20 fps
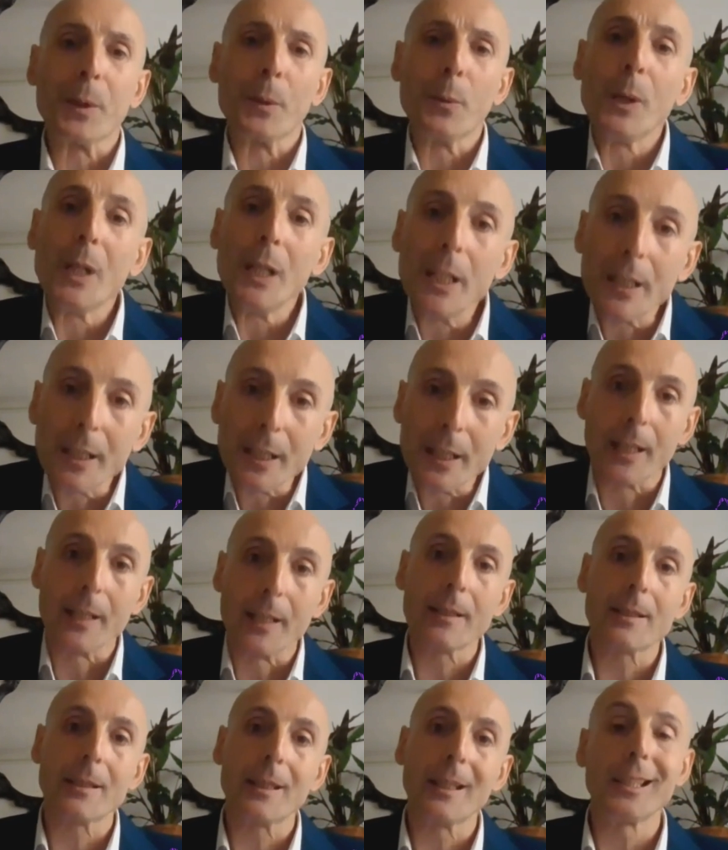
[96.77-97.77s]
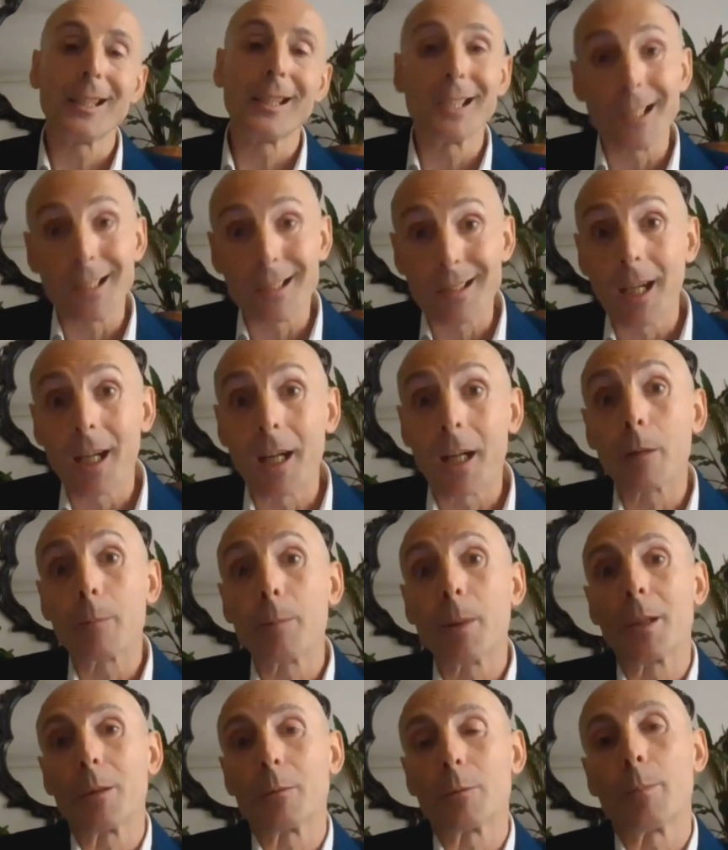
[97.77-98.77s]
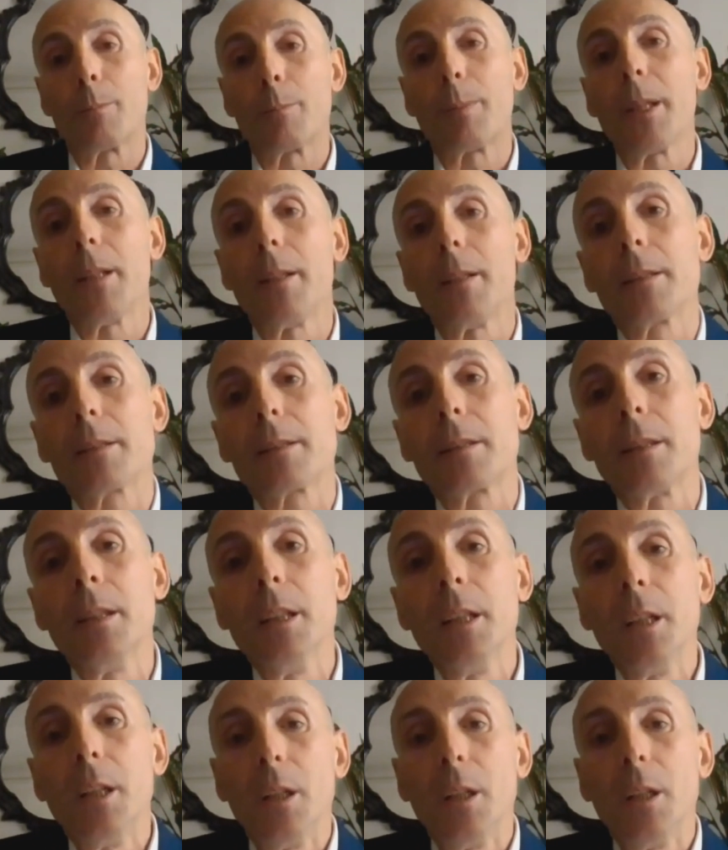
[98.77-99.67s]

willingness and the desire by the Europeans